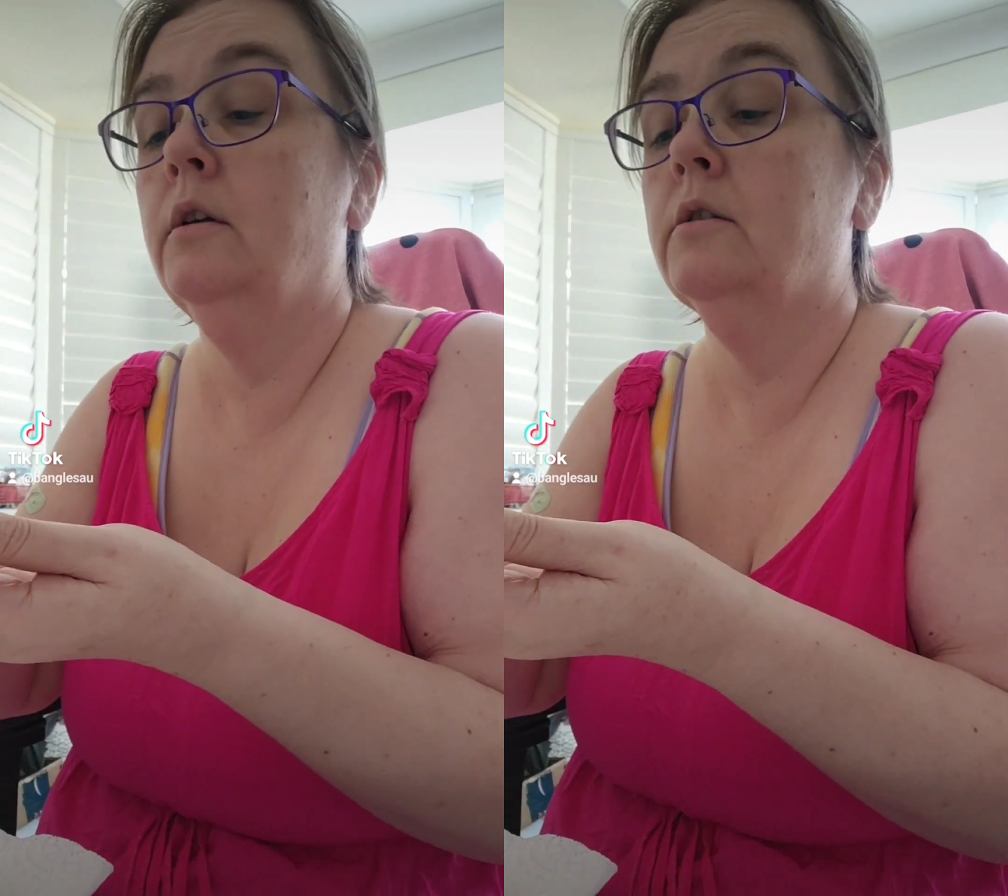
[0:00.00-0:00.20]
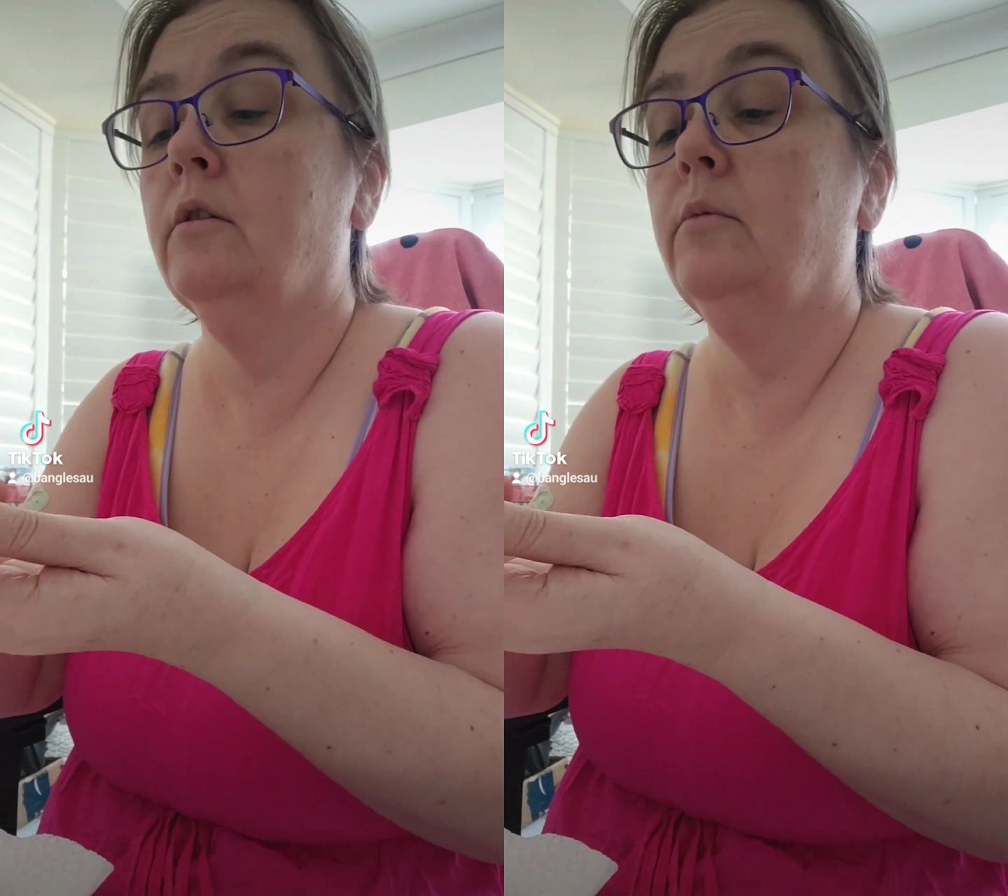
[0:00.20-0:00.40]

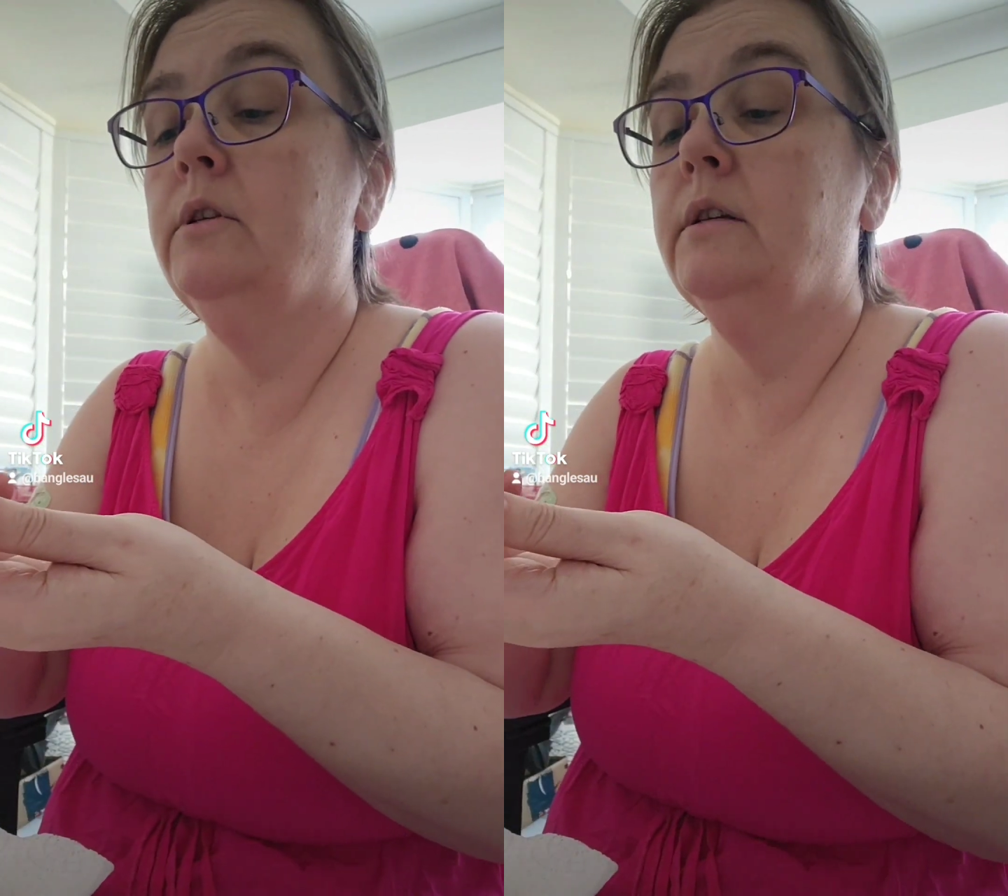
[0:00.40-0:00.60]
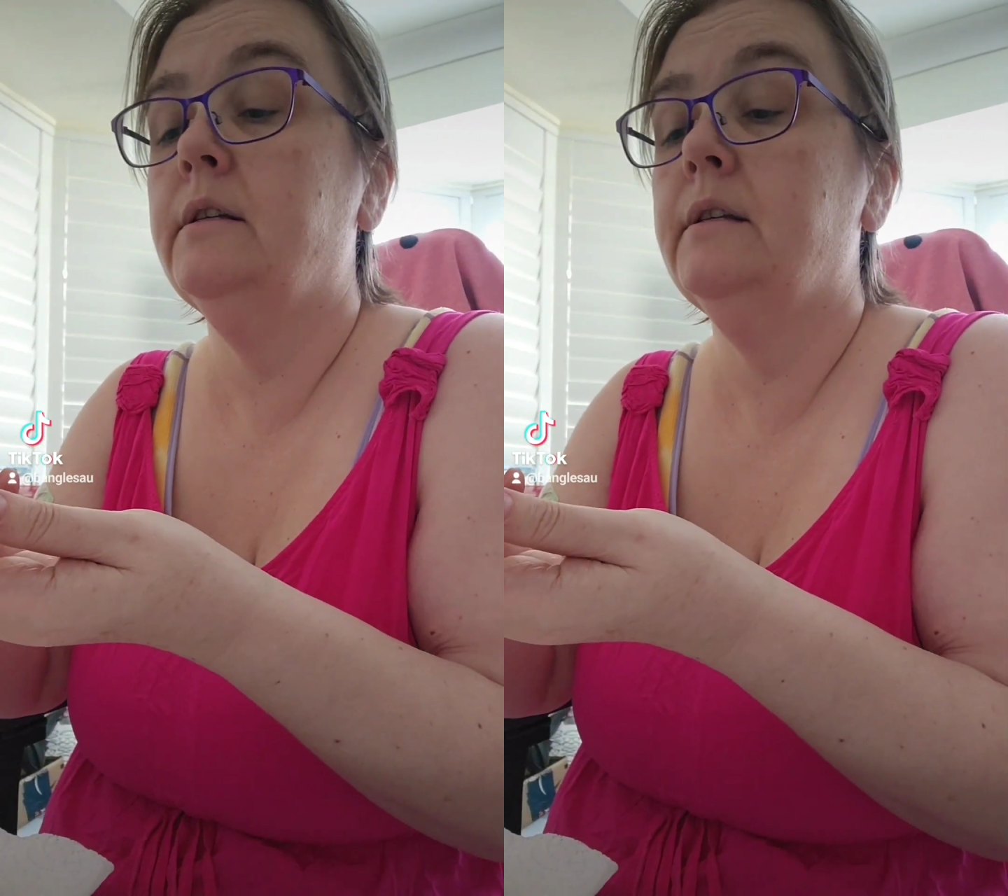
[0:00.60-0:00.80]
So we
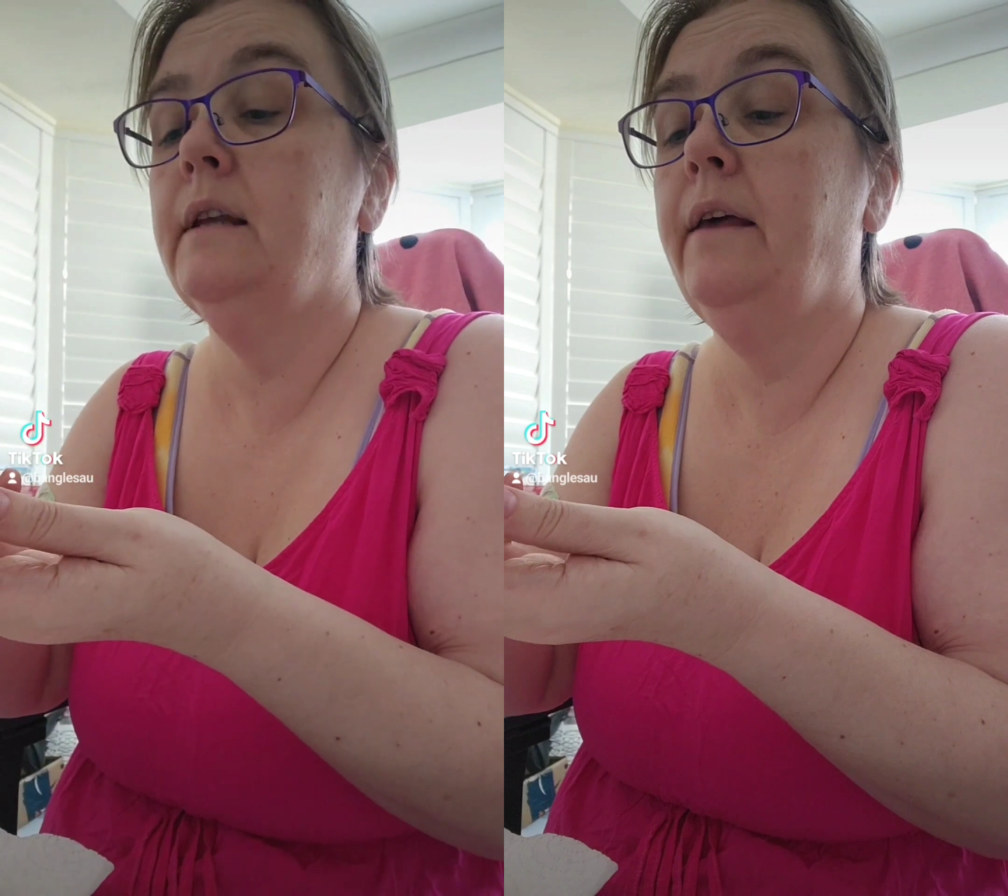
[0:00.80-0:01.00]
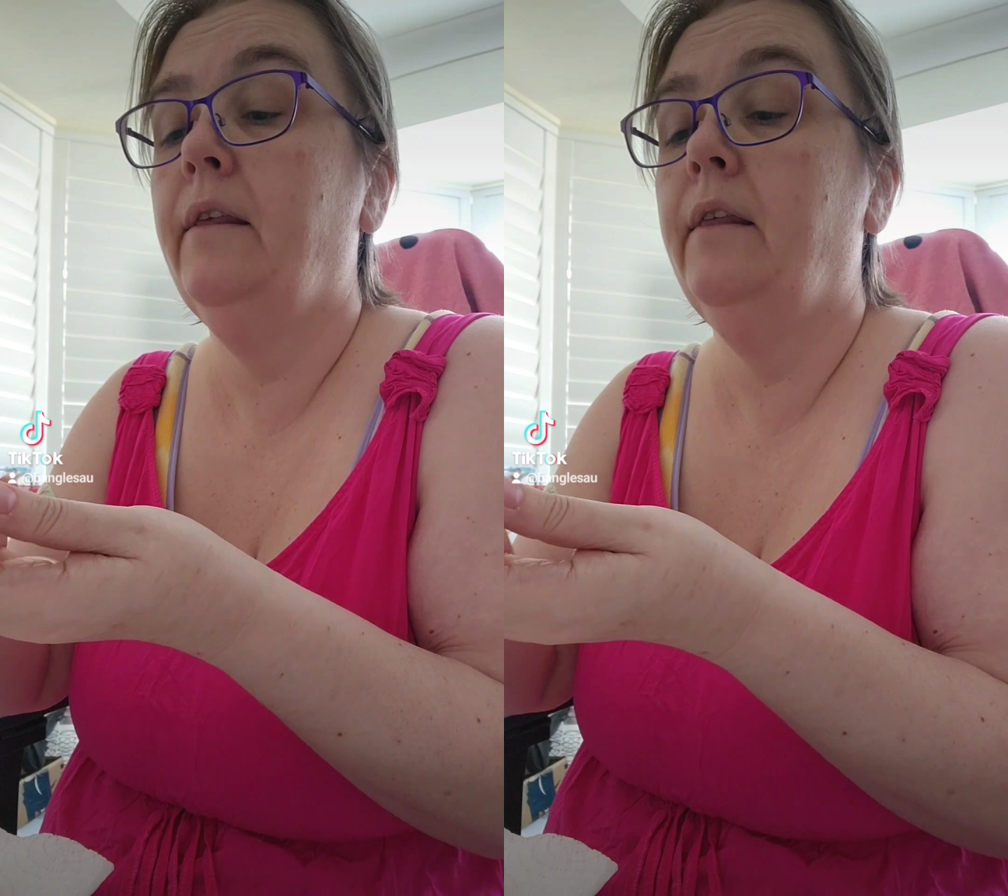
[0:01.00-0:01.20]
just
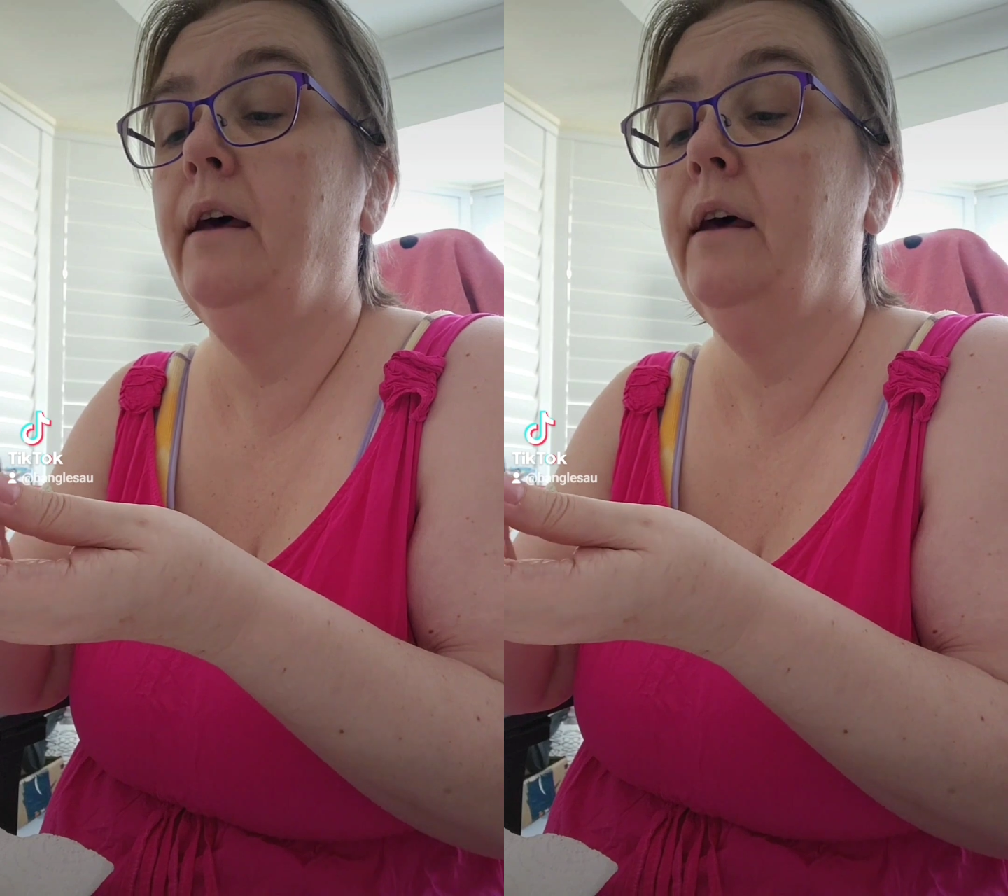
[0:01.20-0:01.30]
slather